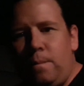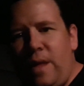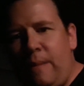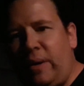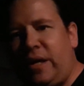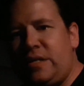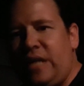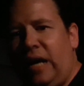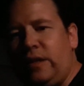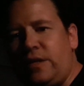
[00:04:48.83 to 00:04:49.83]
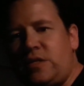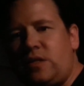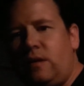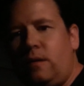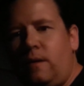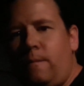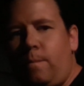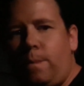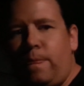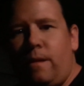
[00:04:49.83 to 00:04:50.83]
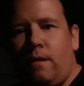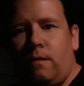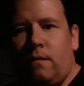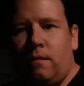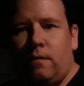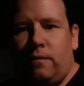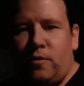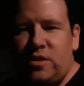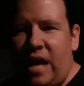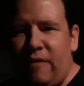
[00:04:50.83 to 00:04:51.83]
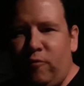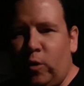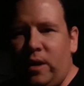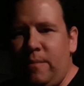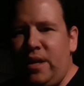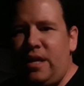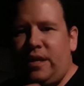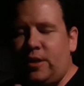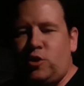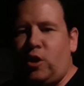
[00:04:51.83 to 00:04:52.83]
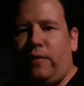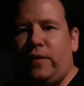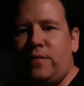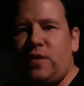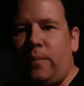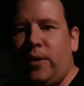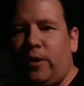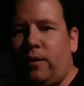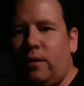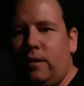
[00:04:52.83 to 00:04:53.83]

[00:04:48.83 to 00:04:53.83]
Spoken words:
Emma Gonzalez. There's not really many conservatives up here